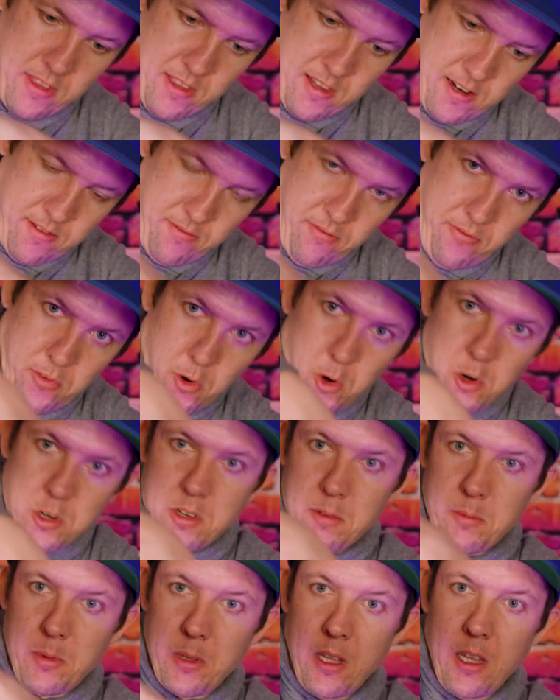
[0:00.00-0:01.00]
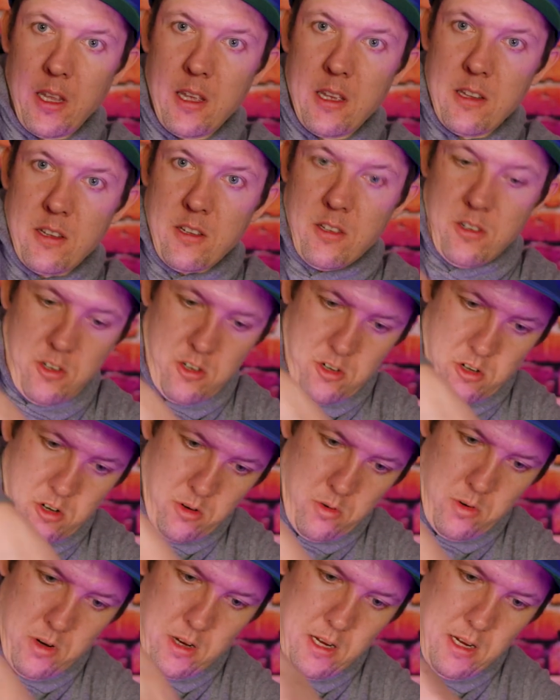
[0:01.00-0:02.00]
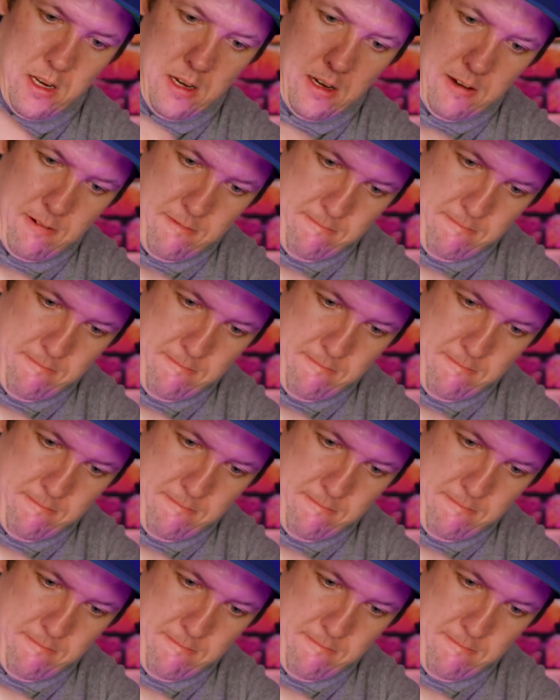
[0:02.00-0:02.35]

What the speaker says: and forcibly screw it in.